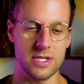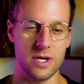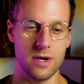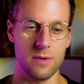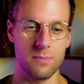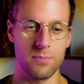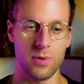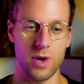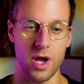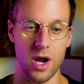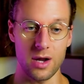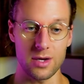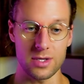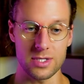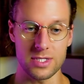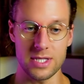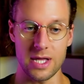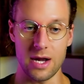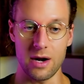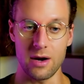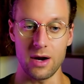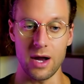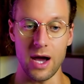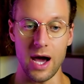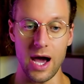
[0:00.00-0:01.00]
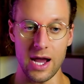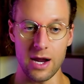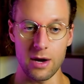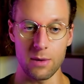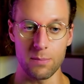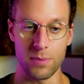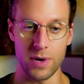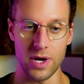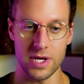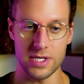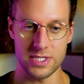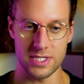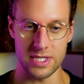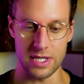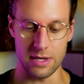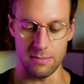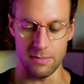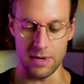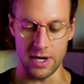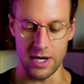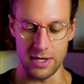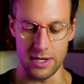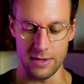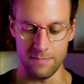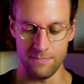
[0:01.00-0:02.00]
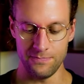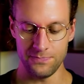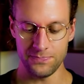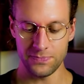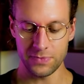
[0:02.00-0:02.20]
on products that are higher priced than mine,